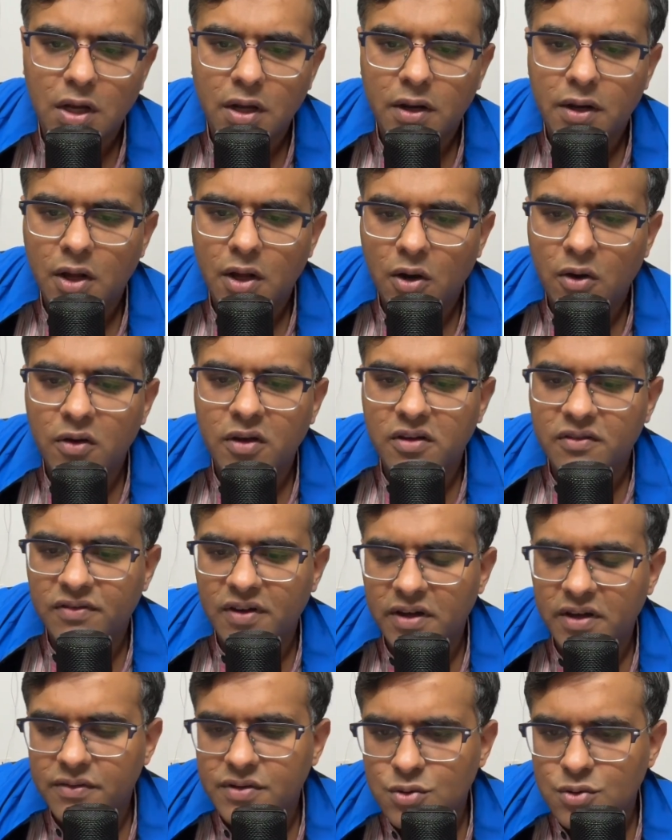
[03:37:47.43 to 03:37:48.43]
Now, if I
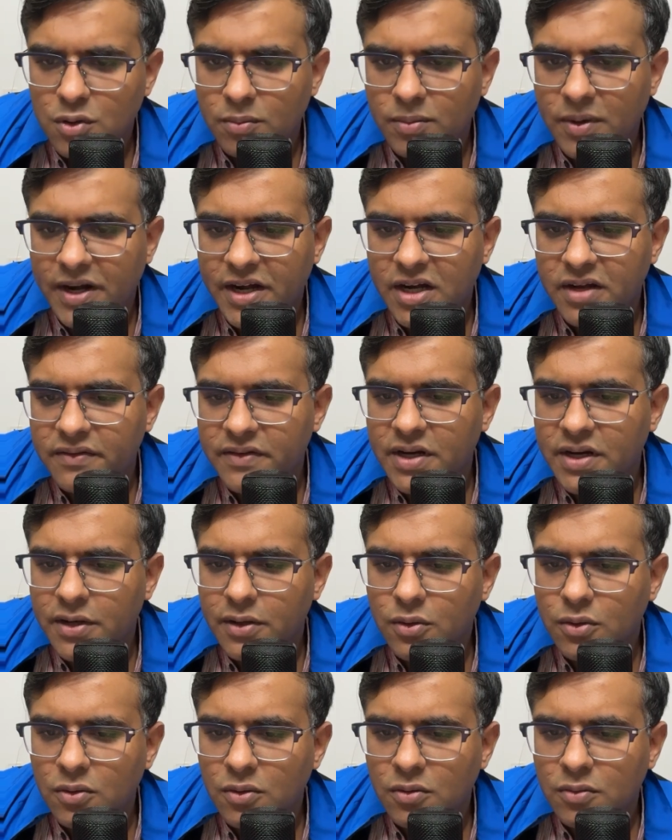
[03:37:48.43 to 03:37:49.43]
wish to apply
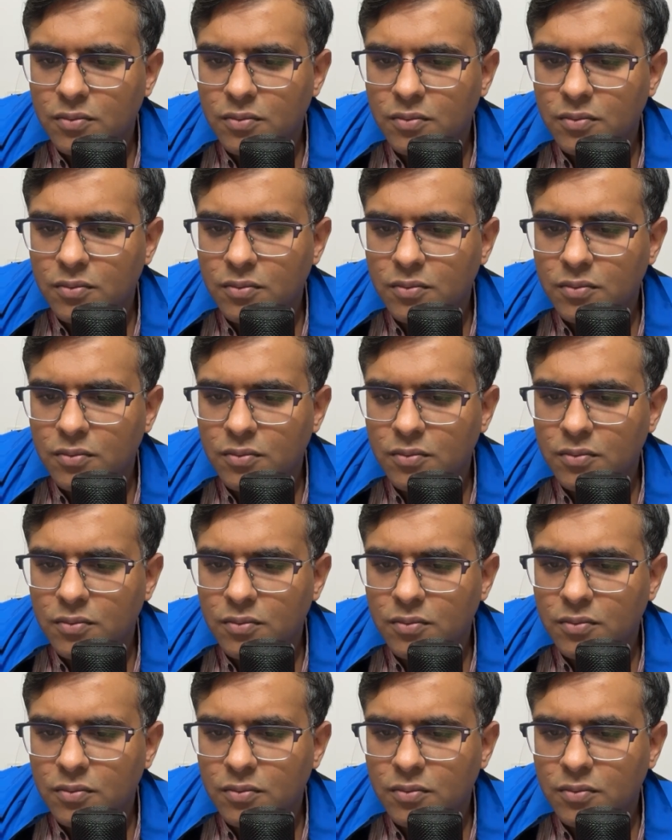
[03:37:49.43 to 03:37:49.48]
dividendo,